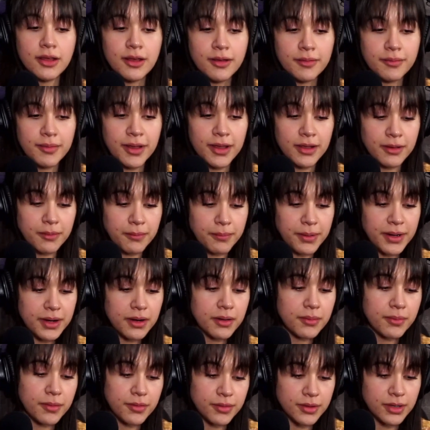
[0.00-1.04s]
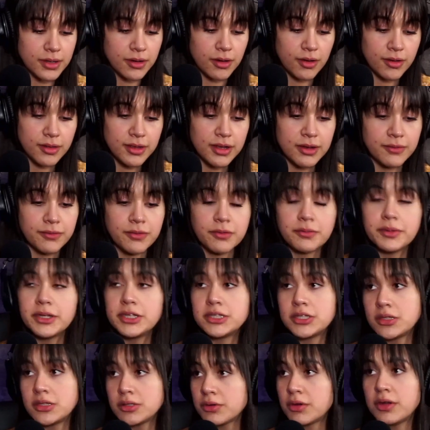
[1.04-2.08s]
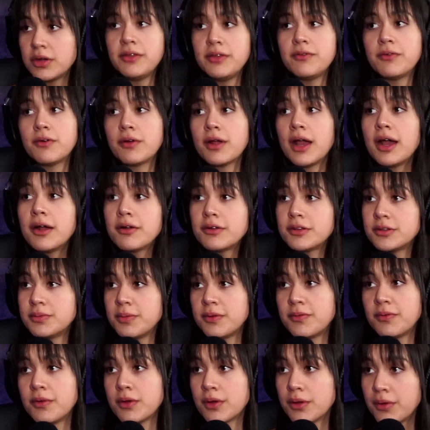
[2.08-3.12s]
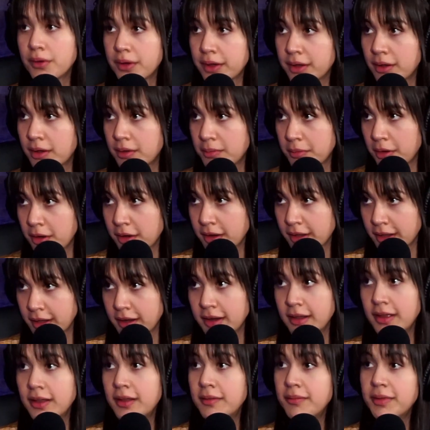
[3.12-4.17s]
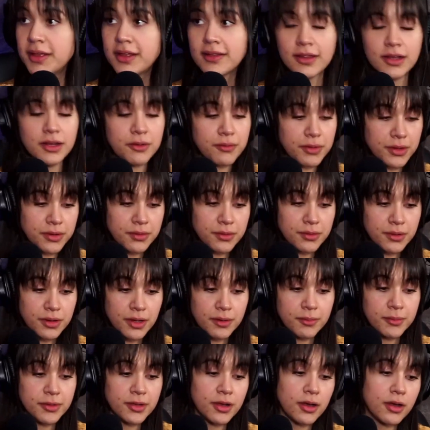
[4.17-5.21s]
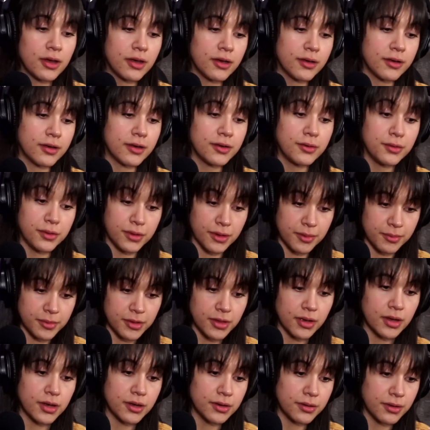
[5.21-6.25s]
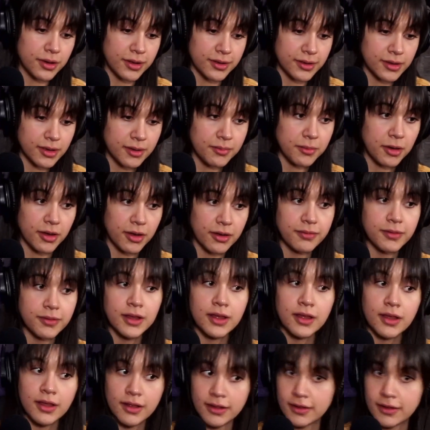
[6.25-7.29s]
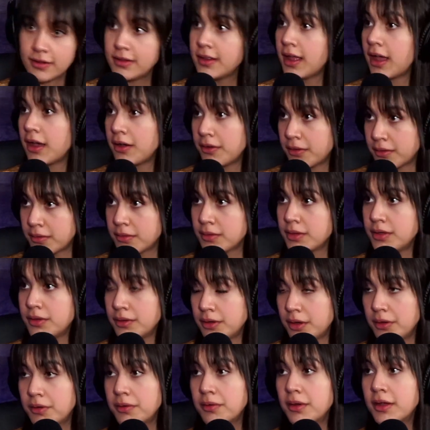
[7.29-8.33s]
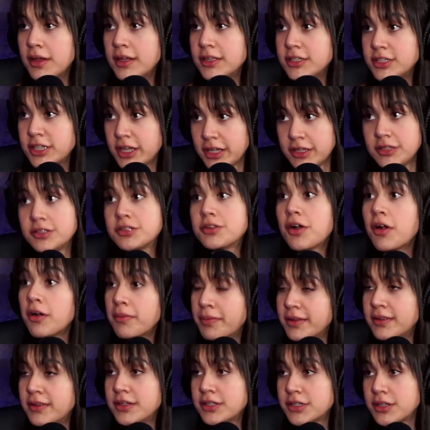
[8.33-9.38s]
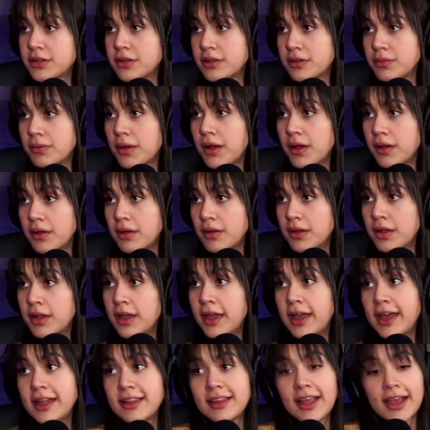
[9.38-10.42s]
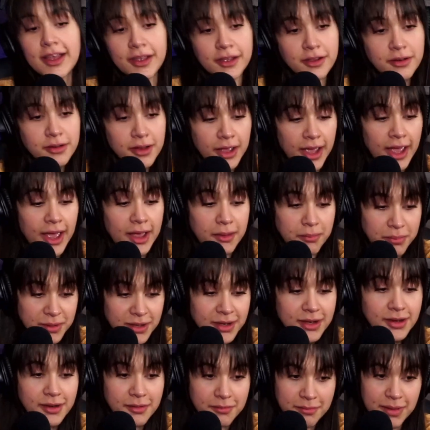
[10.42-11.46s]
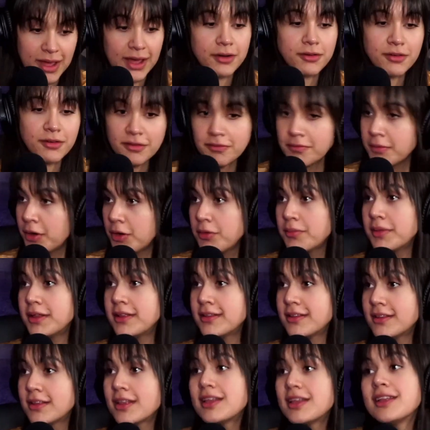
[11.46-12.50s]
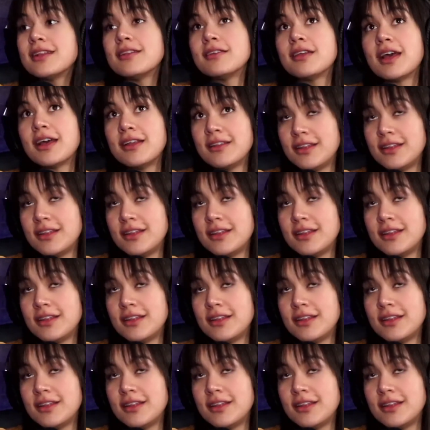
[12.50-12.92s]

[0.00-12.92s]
comparables and all the information 24 hours before going on market, because anyone who comes on or has come off is now changed our position as well. And that can happen in a matter of moments, as it